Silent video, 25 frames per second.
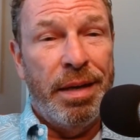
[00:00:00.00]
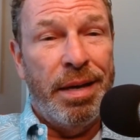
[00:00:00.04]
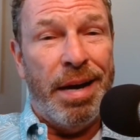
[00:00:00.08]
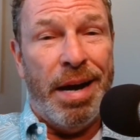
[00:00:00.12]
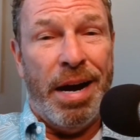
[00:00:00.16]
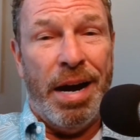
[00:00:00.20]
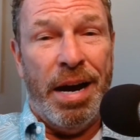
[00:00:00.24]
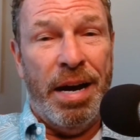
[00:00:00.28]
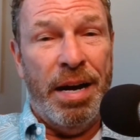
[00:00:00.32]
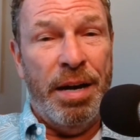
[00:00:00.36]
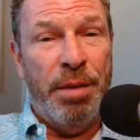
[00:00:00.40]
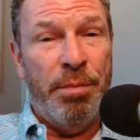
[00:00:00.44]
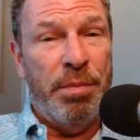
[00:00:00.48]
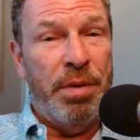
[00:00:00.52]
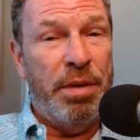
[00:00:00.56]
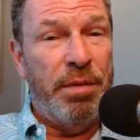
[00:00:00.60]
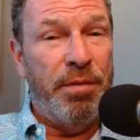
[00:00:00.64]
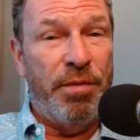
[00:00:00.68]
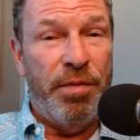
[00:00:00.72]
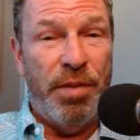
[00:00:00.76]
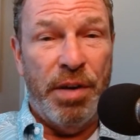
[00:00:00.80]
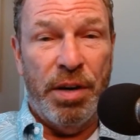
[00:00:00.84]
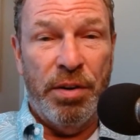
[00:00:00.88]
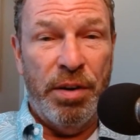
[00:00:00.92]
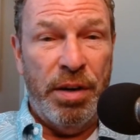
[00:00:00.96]
I'm
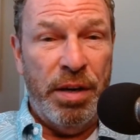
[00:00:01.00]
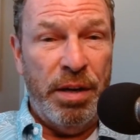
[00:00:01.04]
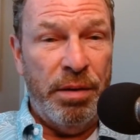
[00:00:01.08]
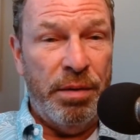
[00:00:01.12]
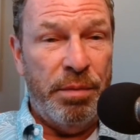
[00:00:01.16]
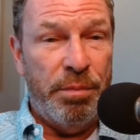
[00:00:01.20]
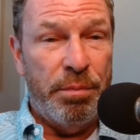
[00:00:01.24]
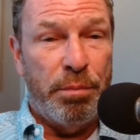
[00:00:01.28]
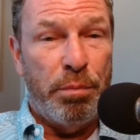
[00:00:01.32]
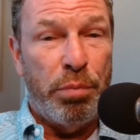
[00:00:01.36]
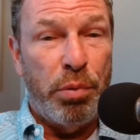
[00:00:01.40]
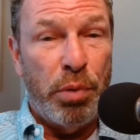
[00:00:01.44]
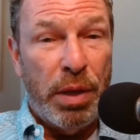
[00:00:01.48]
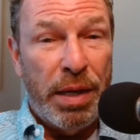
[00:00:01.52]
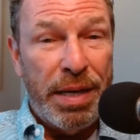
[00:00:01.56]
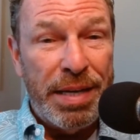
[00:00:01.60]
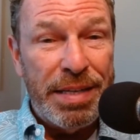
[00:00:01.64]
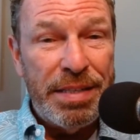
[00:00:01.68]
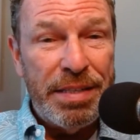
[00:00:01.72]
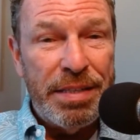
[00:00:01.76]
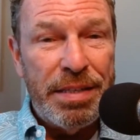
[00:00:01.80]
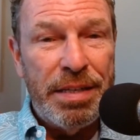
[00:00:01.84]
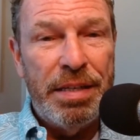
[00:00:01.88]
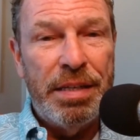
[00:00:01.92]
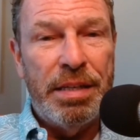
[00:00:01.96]
very
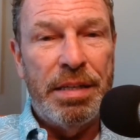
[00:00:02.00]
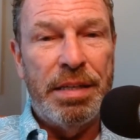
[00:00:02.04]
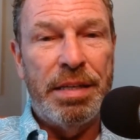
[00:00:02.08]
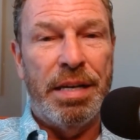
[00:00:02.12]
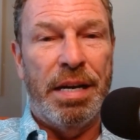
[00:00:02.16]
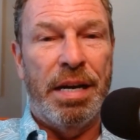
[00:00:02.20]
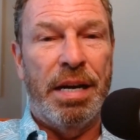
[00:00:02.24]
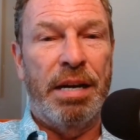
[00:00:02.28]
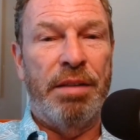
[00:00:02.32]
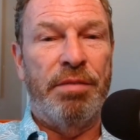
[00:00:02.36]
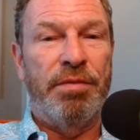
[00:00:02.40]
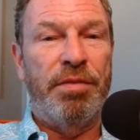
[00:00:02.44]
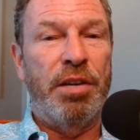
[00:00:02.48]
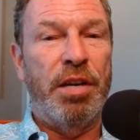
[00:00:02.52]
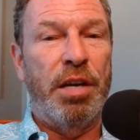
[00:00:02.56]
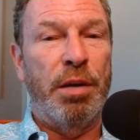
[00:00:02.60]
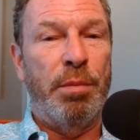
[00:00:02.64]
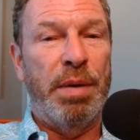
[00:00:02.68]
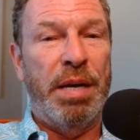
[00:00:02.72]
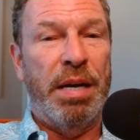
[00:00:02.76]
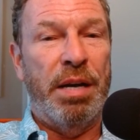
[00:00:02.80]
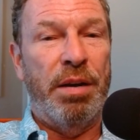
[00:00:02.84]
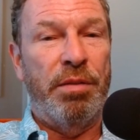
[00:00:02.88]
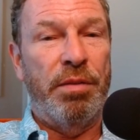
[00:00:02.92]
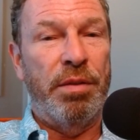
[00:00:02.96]
blessed. I've come
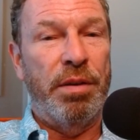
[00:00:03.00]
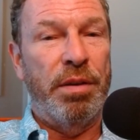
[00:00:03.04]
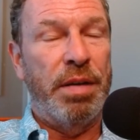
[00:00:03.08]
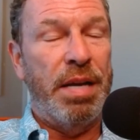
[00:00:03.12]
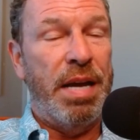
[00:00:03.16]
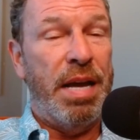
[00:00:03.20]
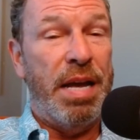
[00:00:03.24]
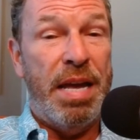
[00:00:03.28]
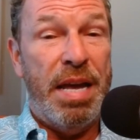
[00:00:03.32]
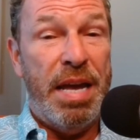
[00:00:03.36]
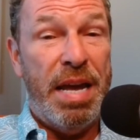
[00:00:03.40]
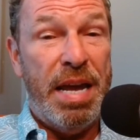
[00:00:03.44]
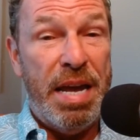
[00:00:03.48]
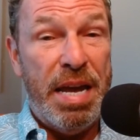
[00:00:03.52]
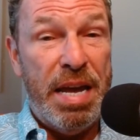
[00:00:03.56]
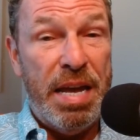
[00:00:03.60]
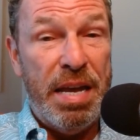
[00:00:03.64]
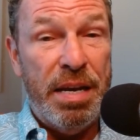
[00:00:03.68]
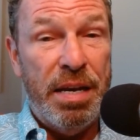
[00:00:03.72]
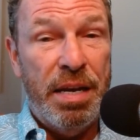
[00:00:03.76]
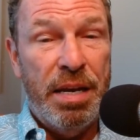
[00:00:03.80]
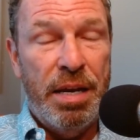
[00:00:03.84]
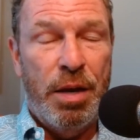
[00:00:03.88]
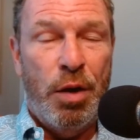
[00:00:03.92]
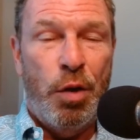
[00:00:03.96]
out
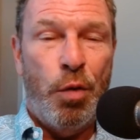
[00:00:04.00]
ahead.